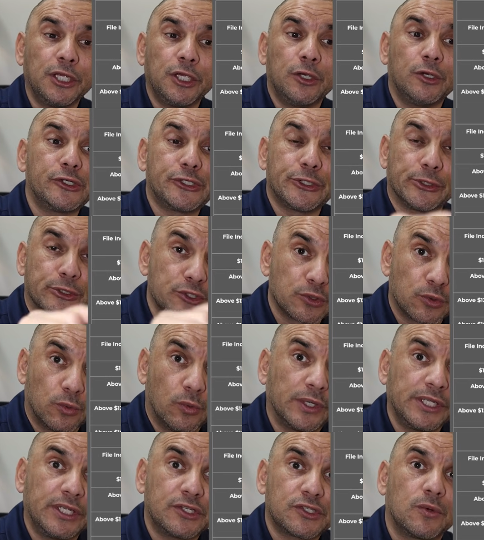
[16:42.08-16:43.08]
to use your
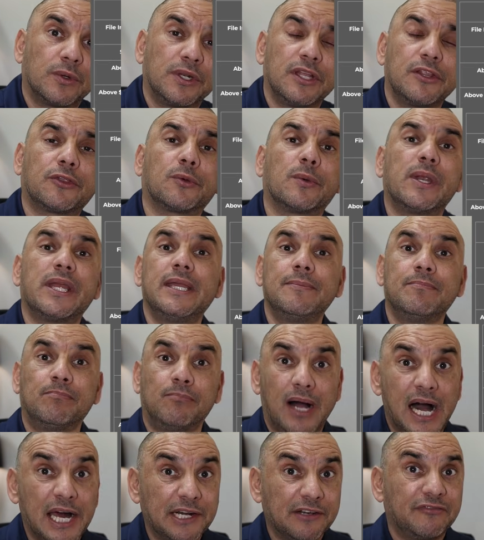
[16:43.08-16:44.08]
2023
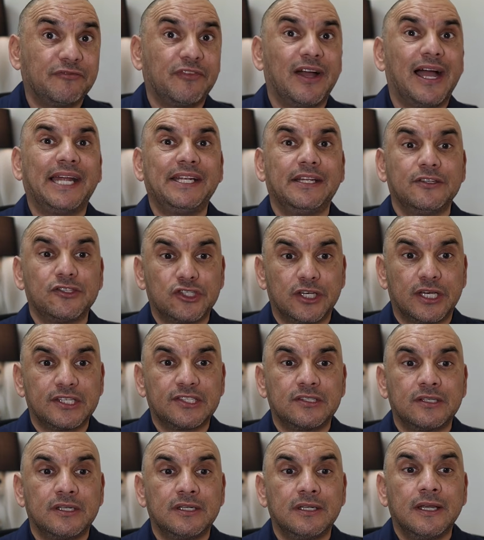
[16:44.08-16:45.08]
modified
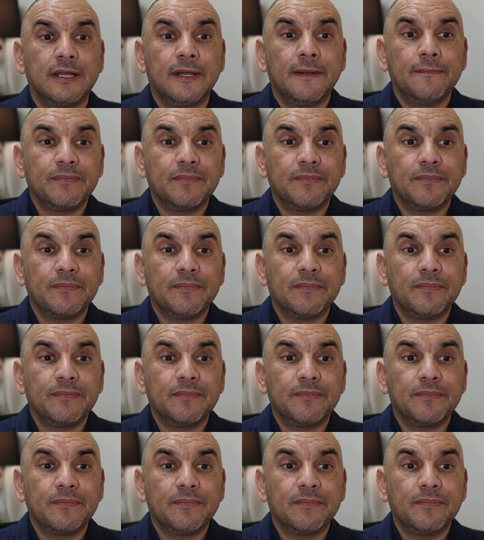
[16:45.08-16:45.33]
adjusted